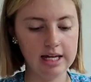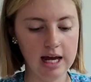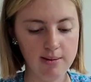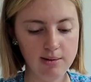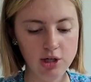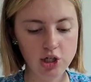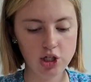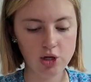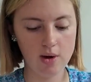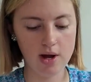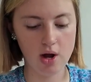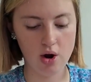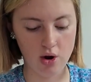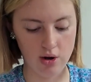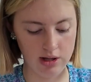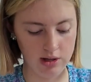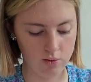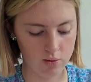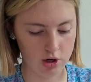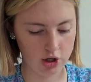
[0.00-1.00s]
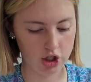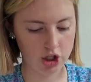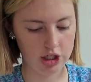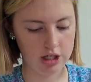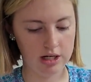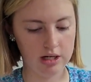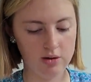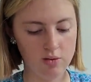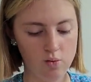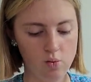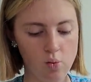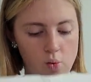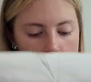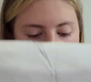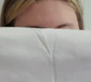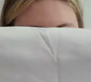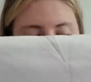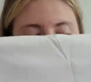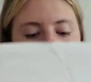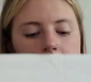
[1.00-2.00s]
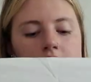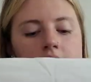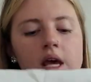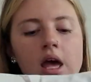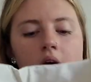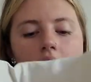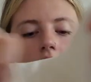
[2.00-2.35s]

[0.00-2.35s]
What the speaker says: damaged, so I only washed it once.